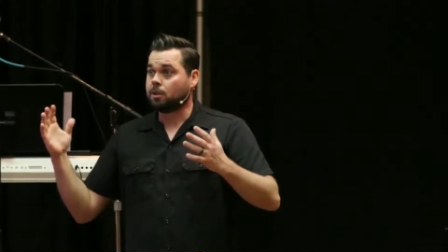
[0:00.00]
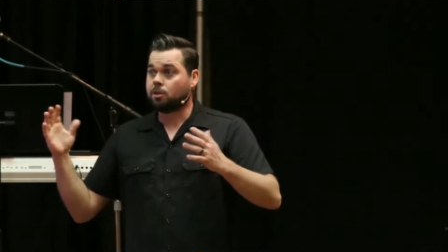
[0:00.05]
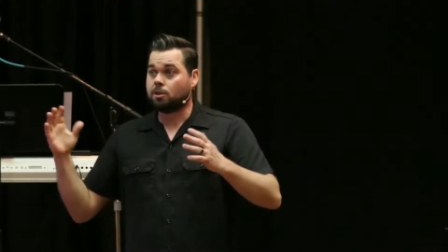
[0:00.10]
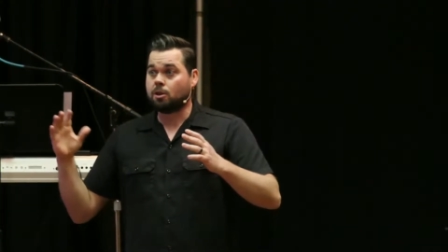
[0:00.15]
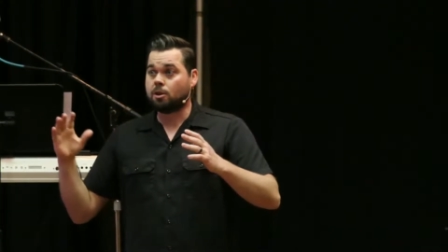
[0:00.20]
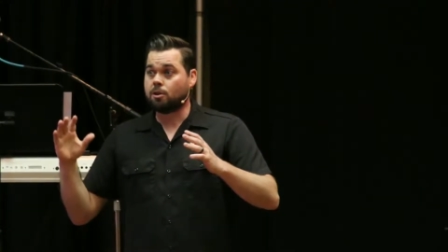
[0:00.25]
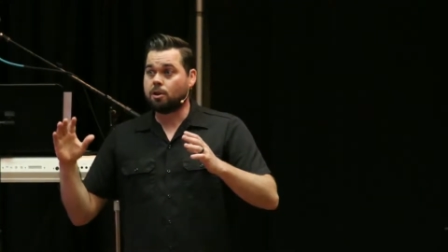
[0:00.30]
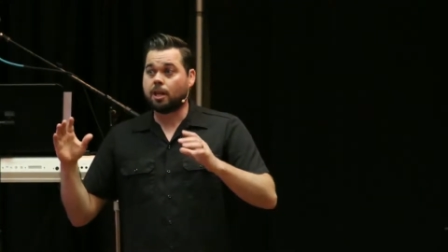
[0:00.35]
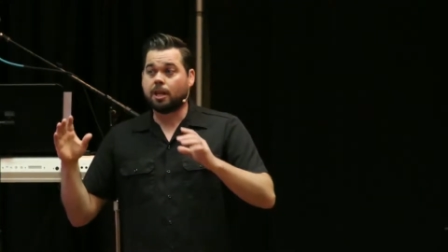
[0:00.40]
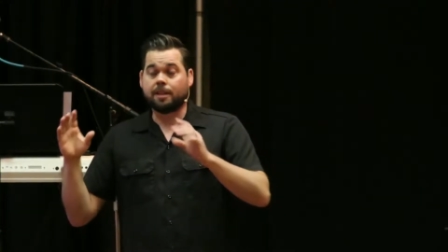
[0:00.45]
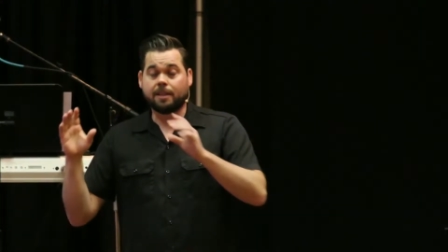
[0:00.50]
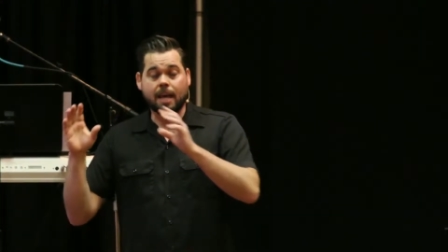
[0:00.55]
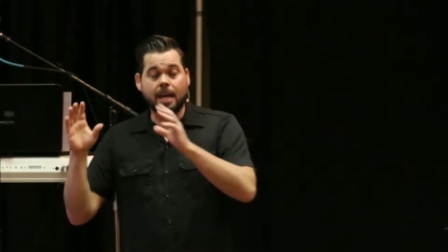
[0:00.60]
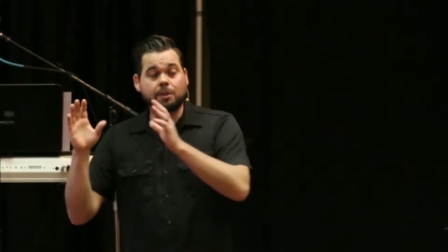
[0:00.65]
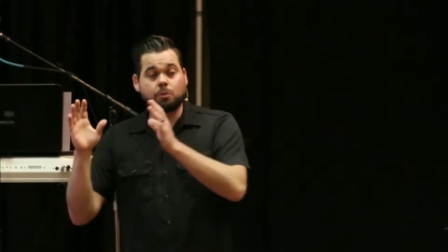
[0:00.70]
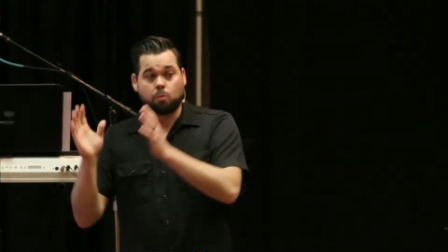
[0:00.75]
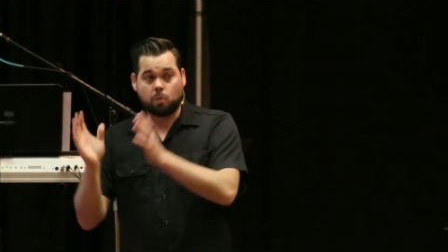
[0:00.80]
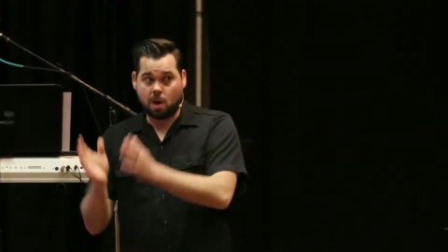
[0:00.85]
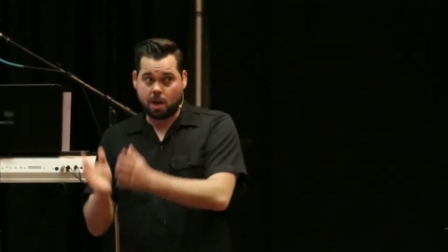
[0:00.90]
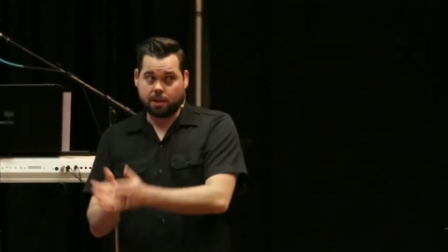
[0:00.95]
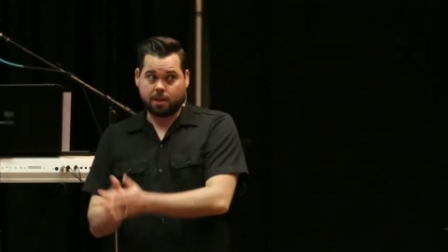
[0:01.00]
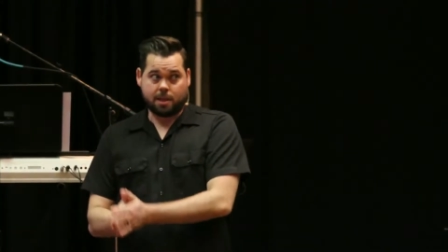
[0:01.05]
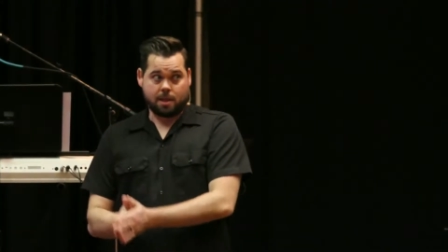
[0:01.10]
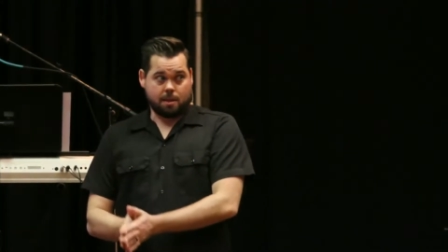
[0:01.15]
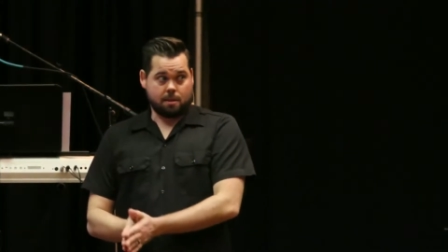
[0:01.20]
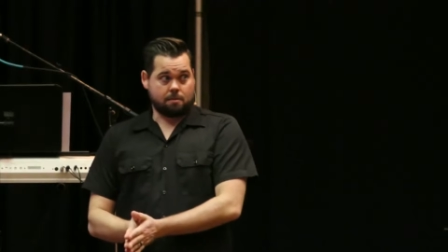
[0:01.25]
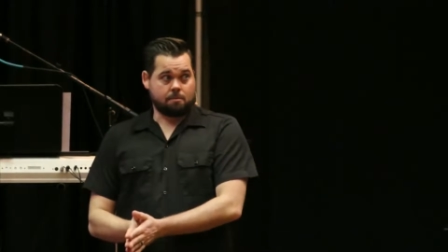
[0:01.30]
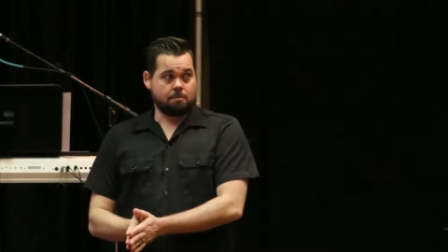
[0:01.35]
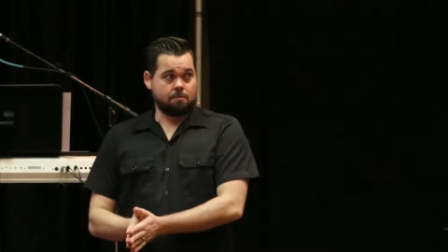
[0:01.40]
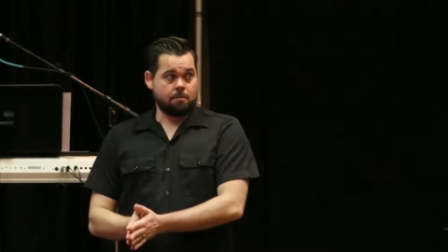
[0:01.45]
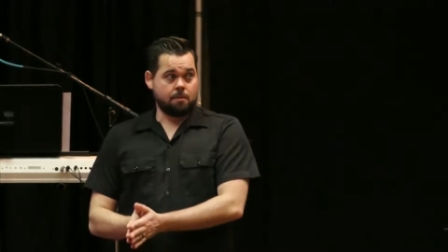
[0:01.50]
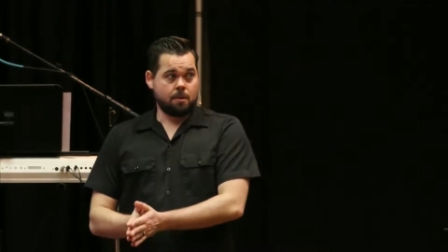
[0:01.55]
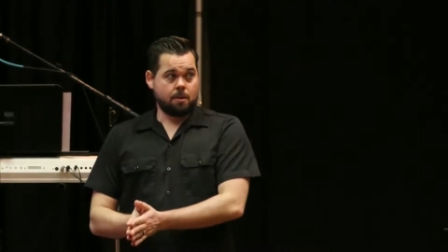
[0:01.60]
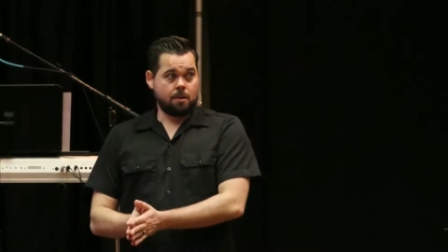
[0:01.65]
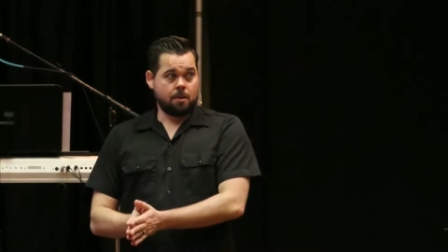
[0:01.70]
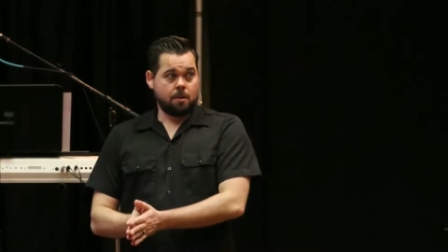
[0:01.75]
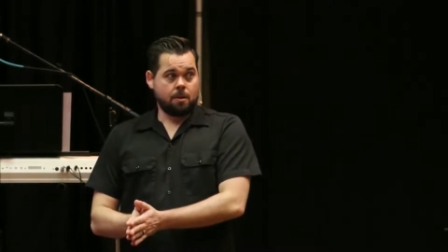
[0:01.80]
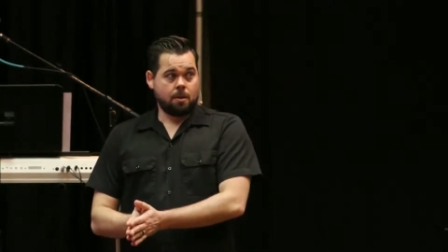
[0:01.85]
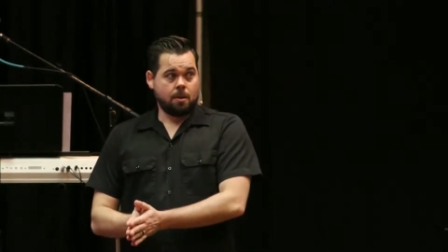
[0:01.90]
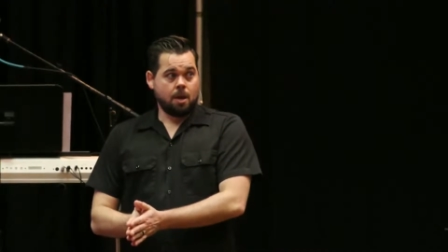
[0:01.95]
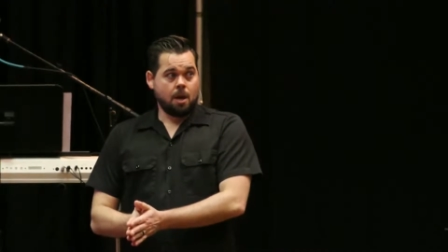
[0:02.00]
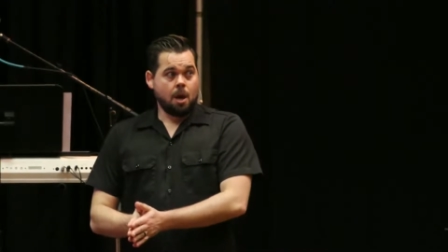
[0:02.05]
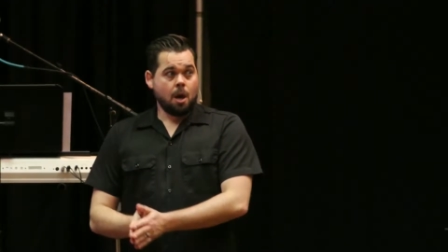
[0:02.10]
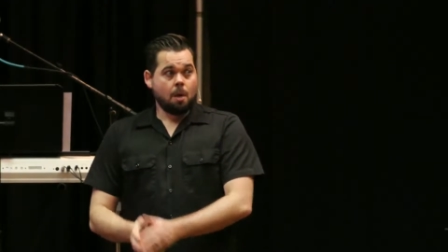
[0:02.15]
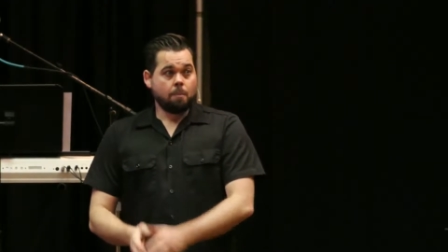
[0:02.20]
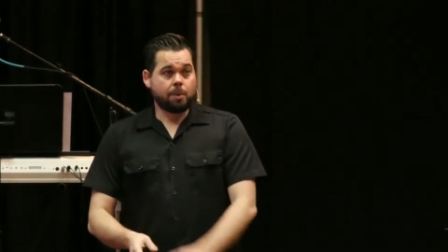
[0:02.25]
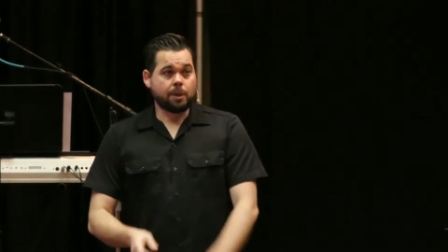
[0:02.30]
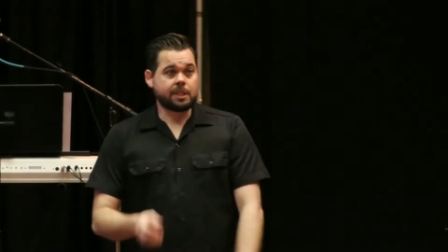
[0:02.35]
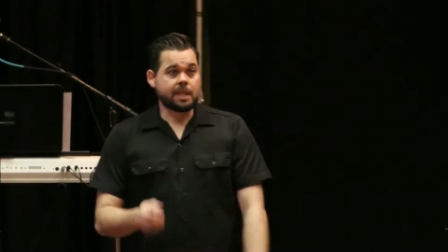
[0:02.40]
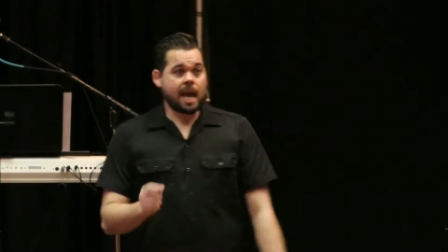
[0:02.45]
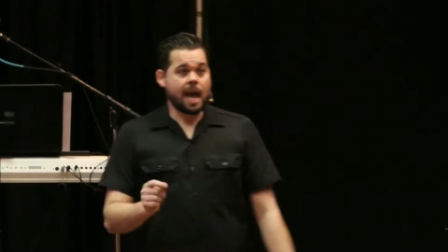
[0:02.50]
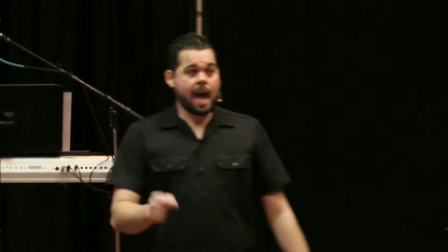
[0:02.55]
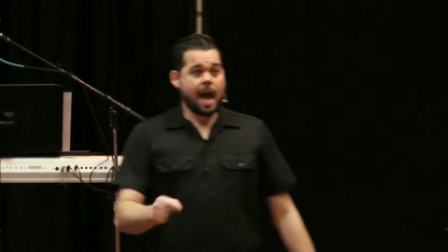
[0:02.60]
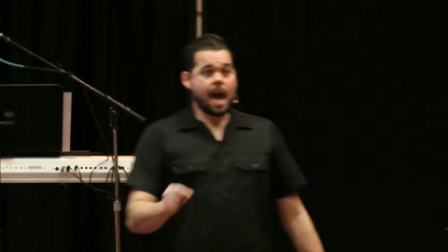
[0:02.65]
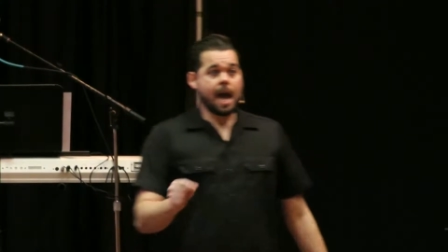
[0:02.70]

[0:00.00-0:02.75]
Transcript: No, that's one thing. But to